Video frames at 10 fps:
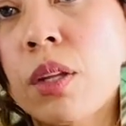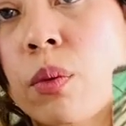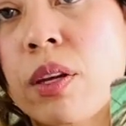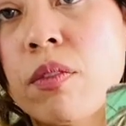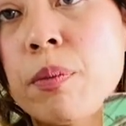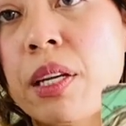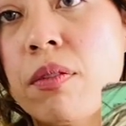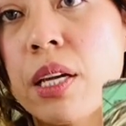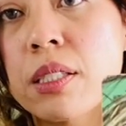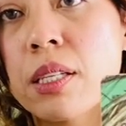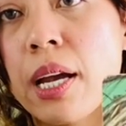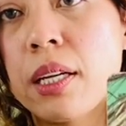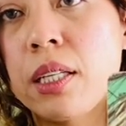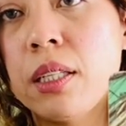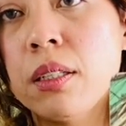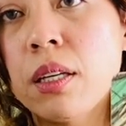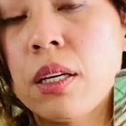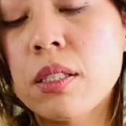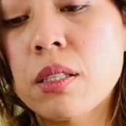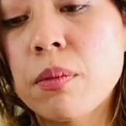We have a bit of anxiety
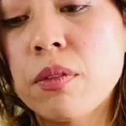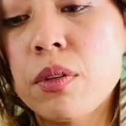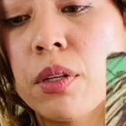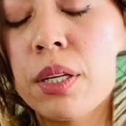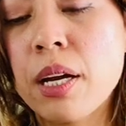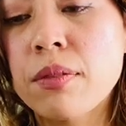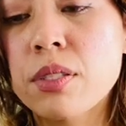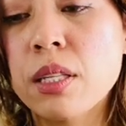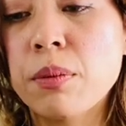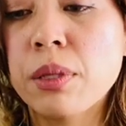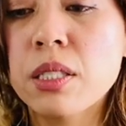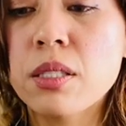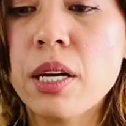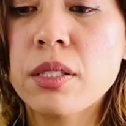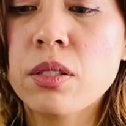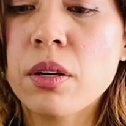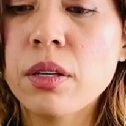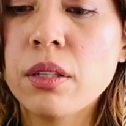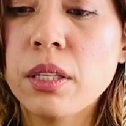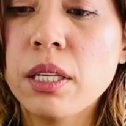some of you could have sleepless nights
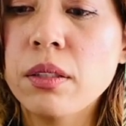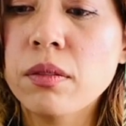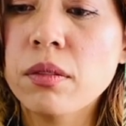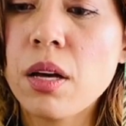currently,